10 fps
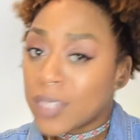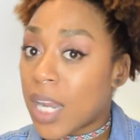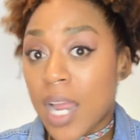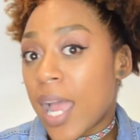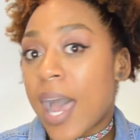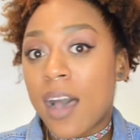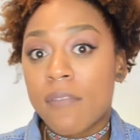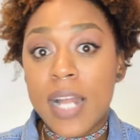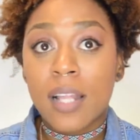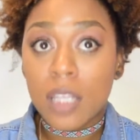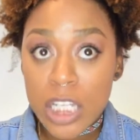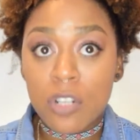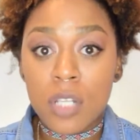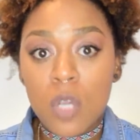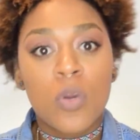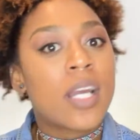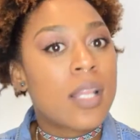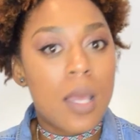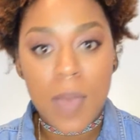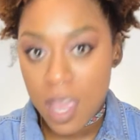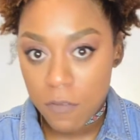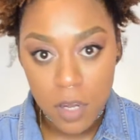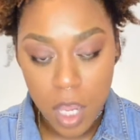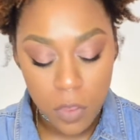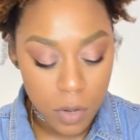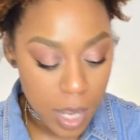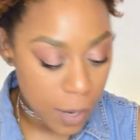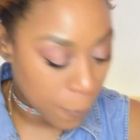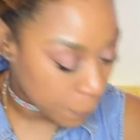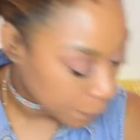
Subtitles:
that I have, and I literally wear them every other day.